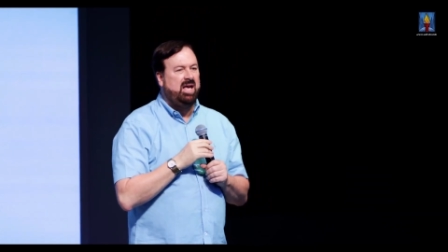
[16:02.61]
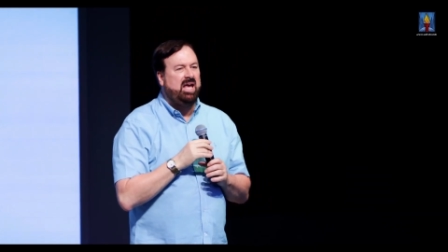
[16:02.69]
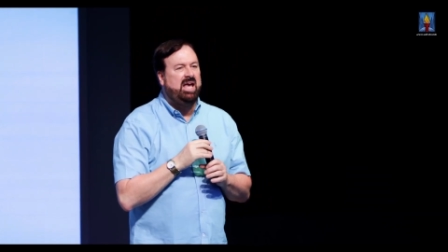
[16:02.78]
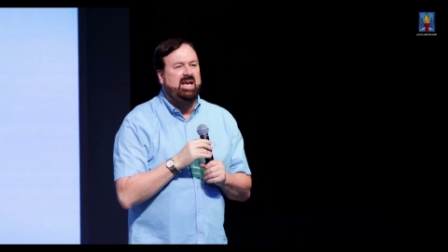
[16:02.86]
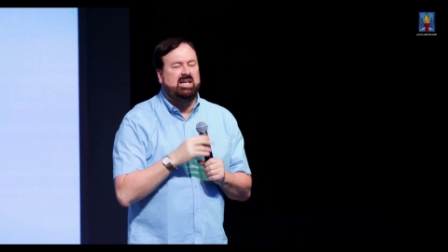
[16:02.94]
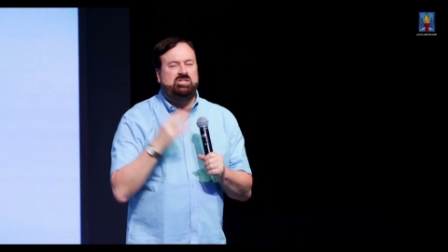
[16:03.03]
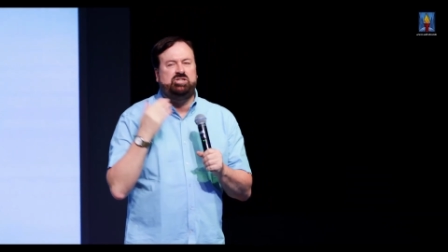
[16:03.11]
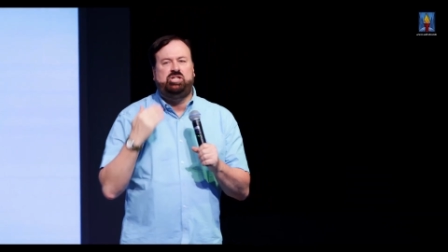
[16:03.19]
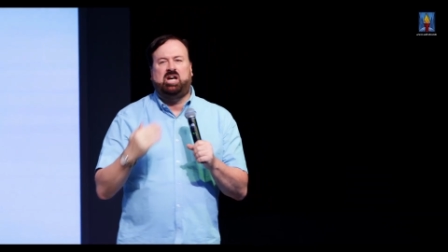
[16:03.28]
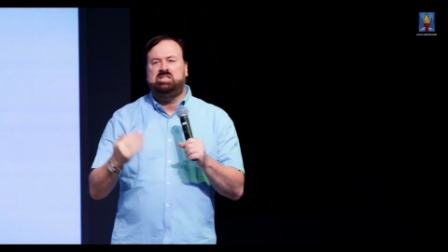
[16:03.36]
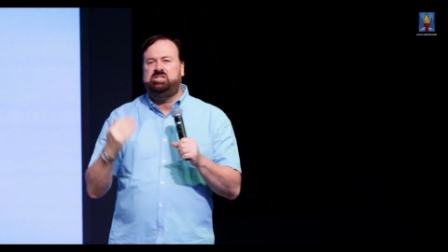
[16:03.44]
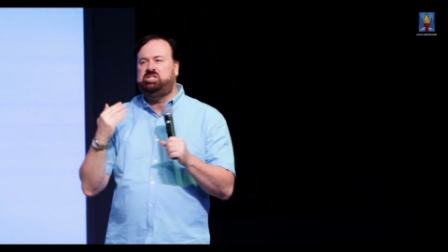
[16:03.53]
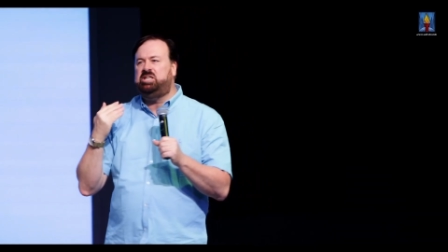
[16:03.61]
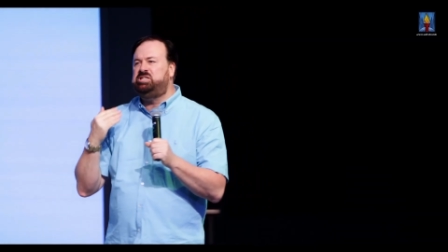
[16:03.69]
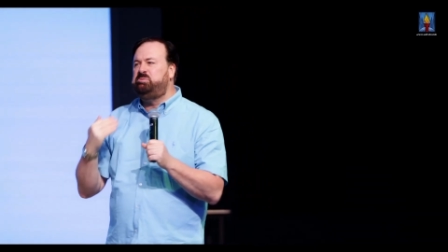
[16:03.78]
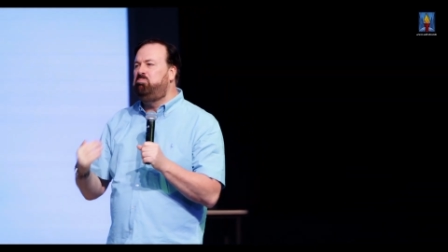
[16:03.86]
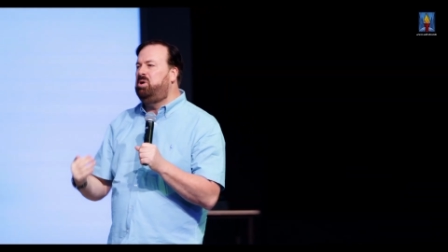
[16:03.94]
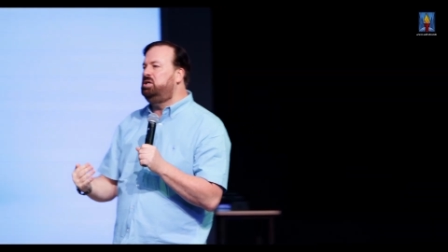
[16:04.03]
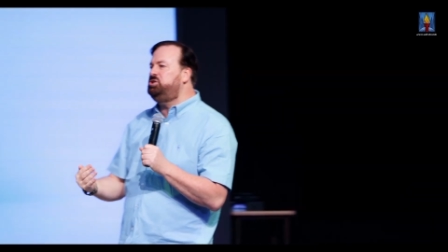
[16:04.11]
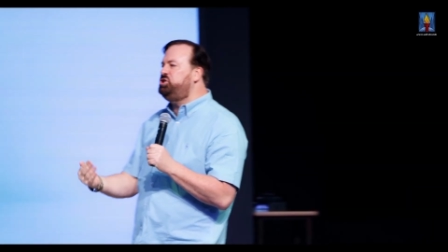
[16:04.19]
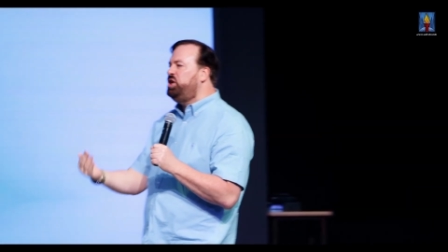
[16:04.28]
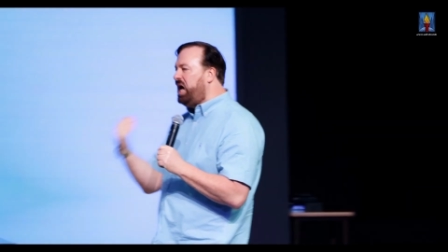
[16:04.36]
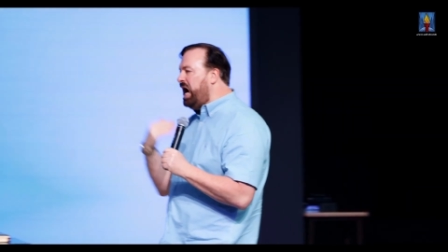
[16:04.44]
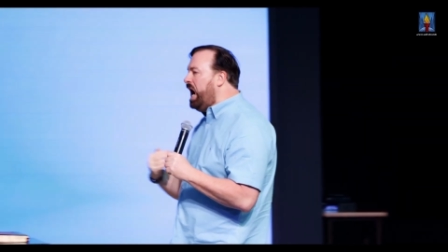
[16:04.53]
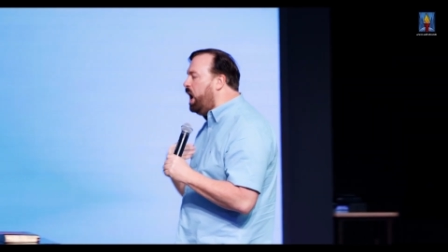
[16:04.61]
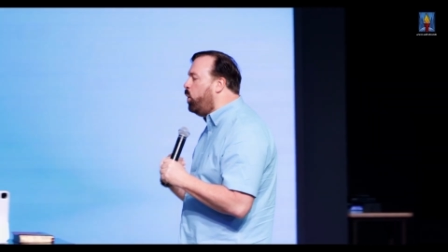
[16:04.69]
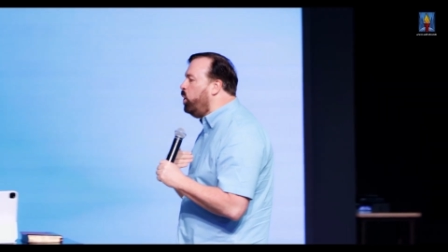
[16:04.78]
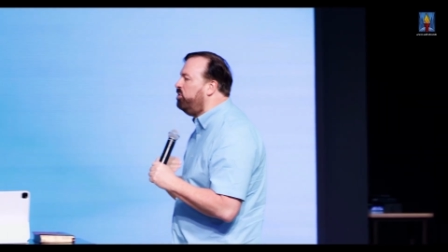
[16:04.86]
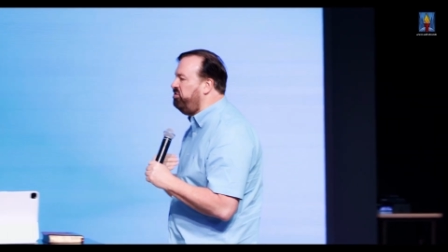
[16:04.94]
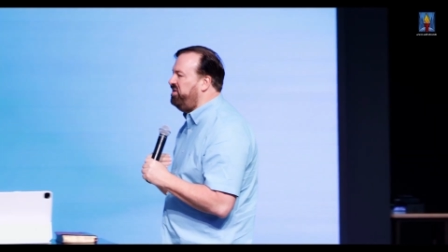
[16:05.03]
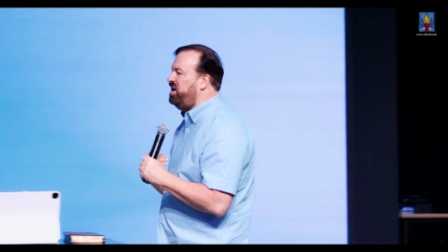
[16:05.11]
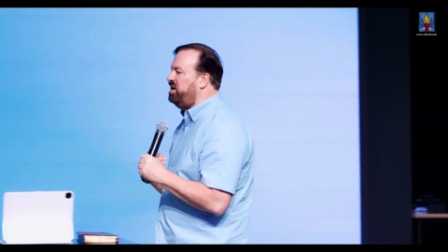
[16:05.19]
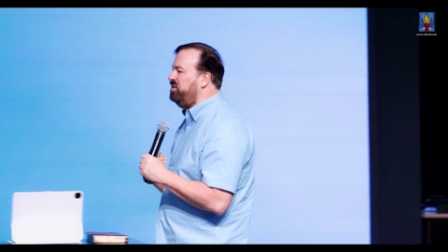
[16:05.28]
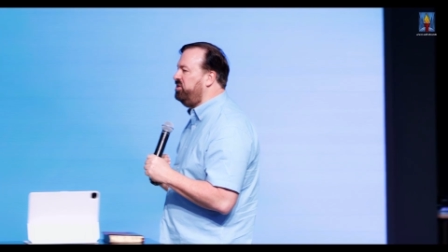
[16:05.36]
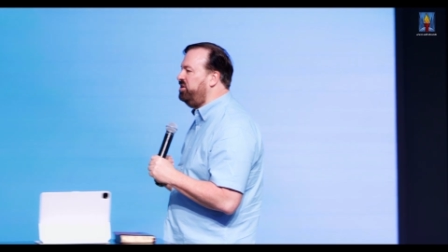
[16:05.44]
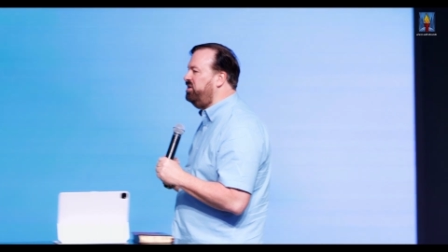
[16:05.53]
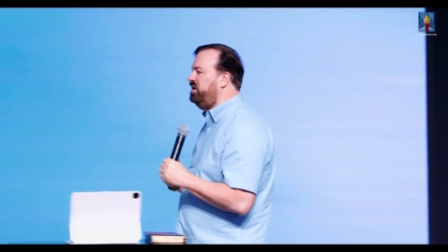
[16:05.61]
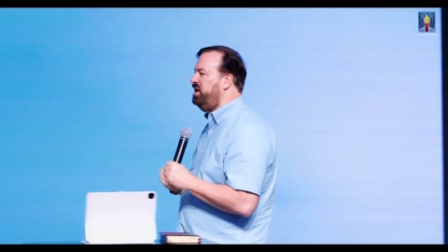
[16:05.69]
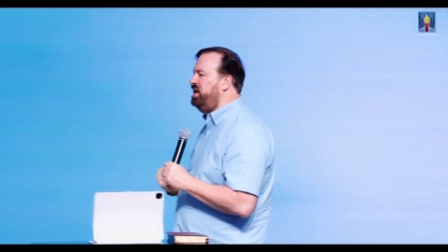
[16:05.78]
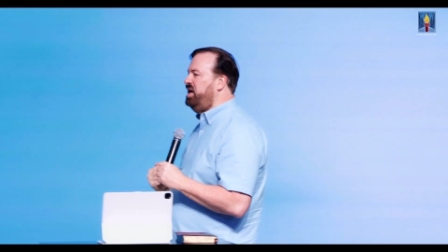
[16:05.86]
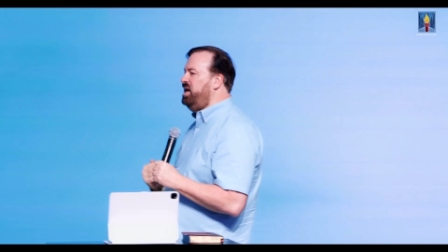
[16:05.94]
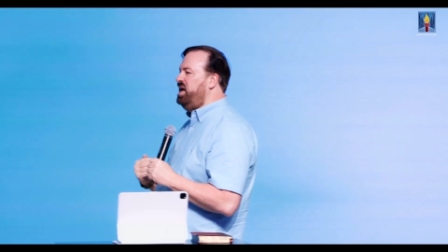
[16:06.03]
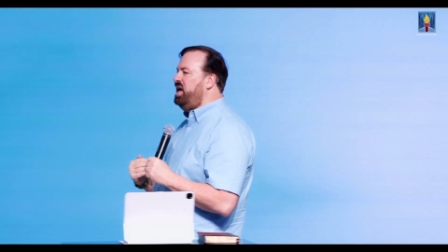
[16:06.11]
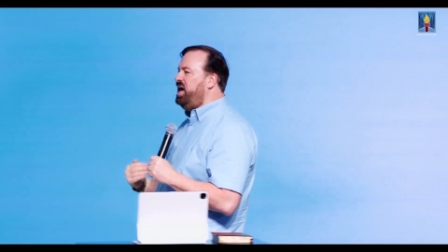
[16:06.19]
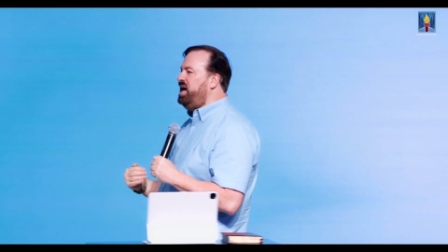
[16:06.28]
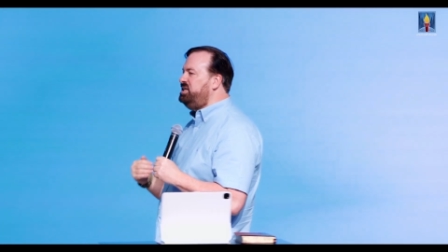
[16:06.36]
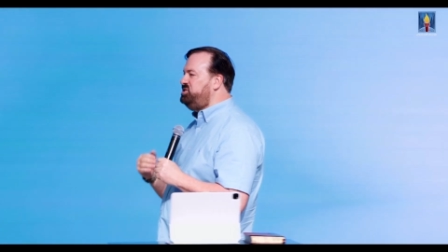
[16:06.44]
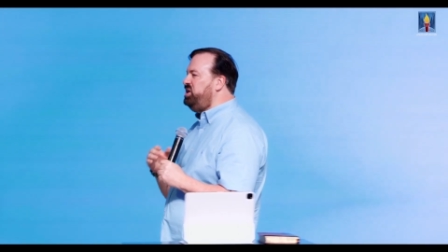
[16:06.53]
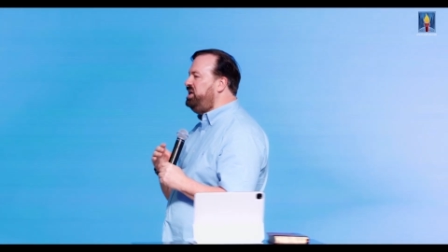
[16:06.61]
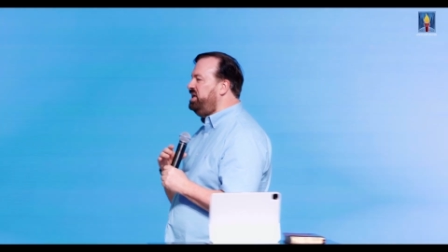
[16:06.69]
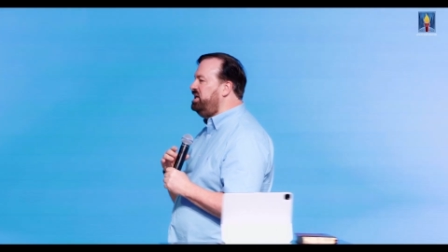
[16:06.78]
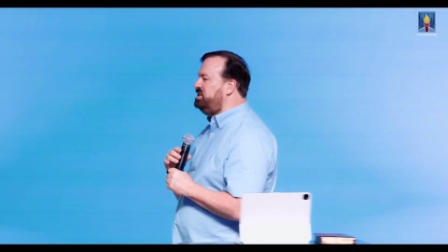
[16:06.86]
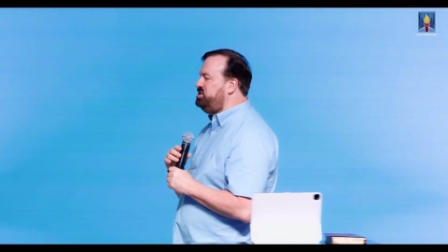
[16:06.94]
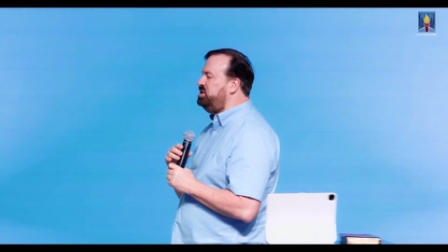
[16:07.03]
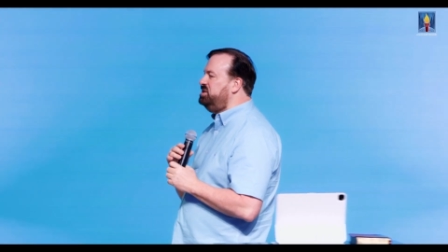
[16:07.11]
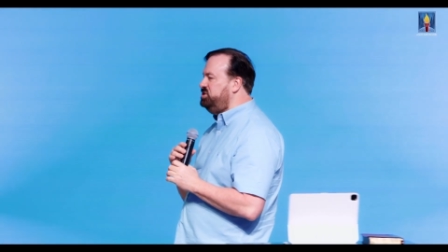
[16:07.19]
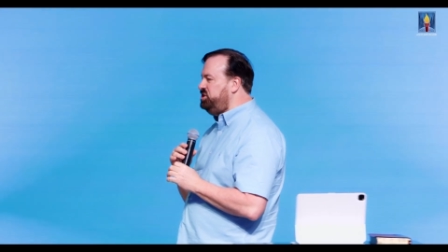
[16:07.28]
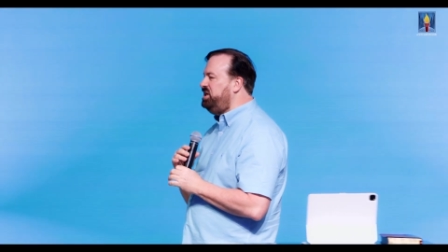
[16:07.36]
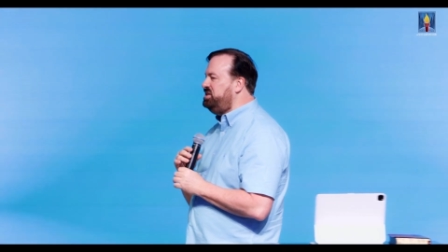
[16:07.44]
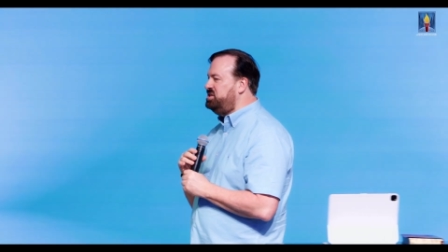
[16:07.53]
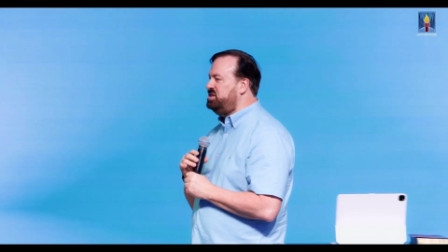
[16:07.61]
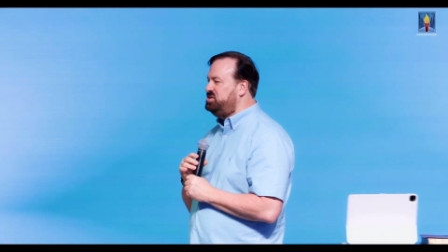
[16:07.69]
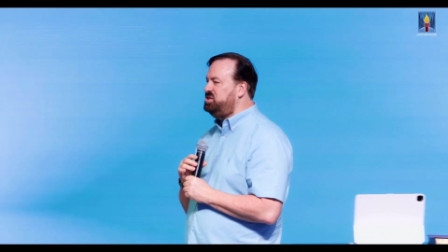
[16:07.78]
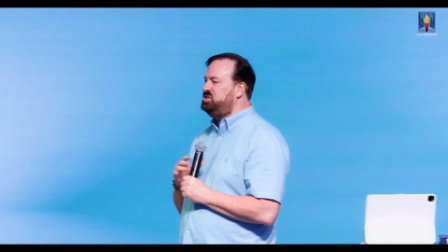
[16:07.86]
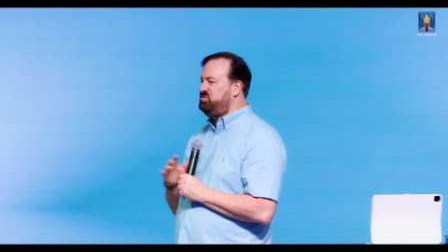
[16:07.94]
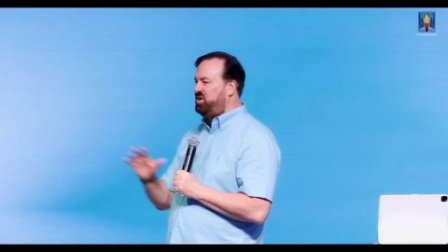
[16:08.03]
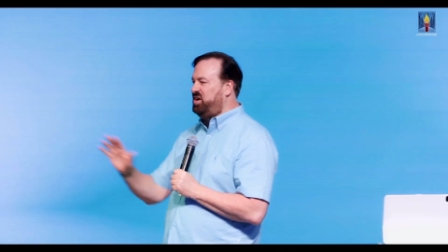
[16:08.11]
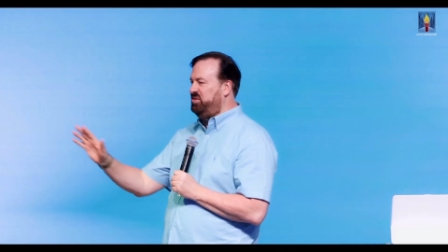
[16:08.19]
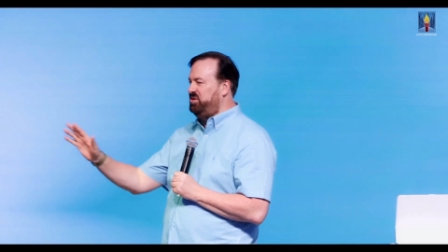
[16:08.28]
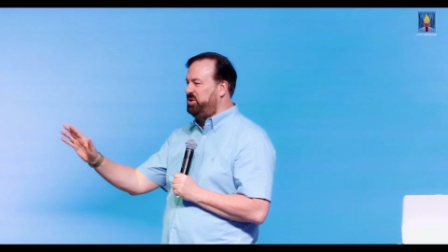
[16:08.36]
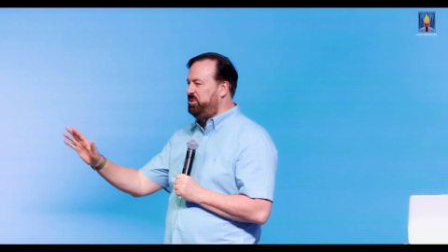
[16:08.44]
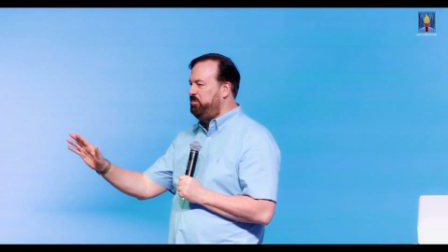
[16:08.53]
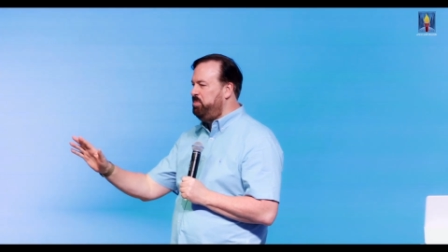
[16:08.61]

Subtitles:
He is just as much our Father as he is Jesus's Father.